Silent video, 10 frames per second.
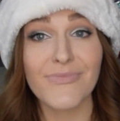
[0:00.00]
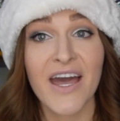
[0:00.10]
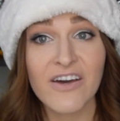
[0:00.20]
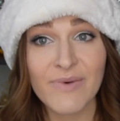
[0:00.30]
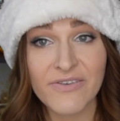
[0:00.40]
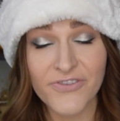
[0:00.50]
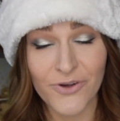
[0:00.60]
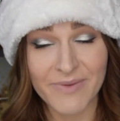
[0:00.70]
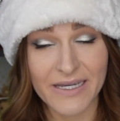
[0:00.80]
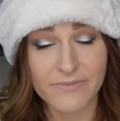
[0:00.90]
I have been
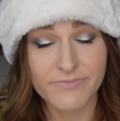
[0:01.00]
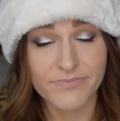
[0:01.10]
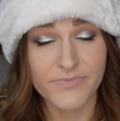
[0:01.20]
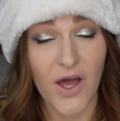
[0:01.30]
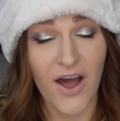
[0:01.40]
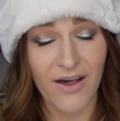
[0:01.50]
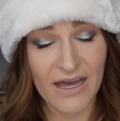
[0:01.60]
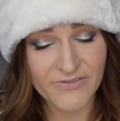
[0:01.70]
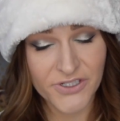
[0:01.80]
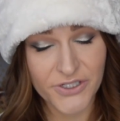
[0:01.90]
filming all
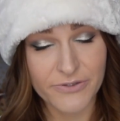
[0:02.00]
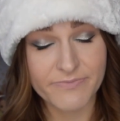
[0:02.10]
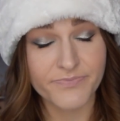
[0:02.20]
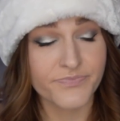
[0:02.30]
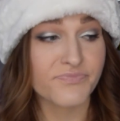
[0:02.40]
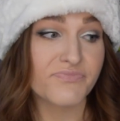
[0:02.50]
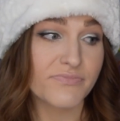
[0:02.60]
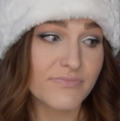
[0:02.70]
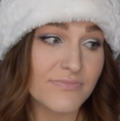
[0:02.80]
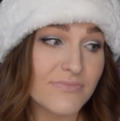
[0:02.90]
afternoon
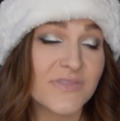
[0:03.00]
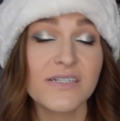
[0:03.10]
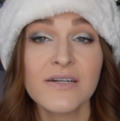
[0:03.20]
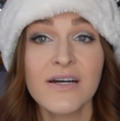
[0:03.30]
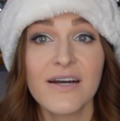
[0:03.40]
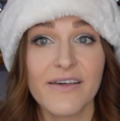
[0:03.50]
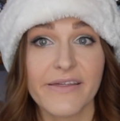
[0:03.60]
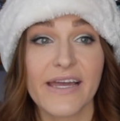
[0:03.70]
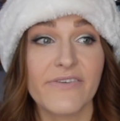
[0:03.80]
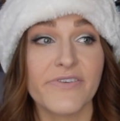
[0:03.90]

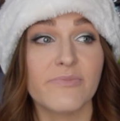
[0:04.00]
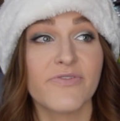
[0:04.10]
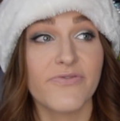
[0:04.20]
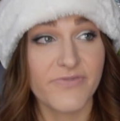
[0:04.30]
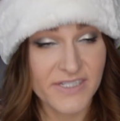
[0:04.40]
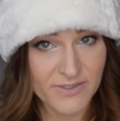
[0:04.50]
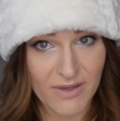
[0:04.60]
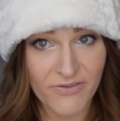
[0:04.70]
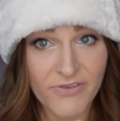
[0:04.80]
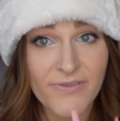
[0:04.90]
think I filmed, this is
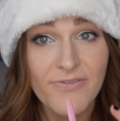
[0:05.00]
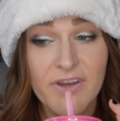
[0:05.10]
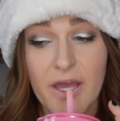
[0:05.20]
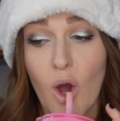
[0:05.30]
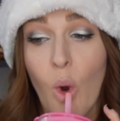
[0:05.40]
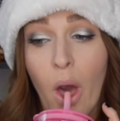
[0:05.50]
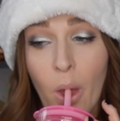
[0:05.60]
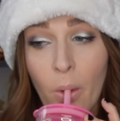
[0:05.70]
my fifth video.